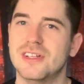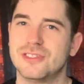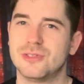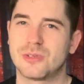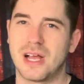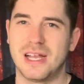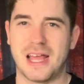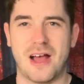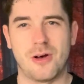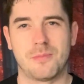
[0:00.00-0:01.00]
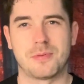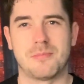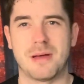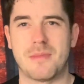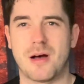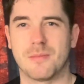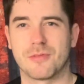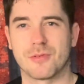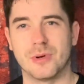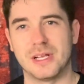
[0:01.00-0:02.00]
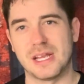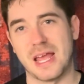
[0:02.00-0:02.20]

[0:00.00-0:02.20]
to kind of help my mom through it.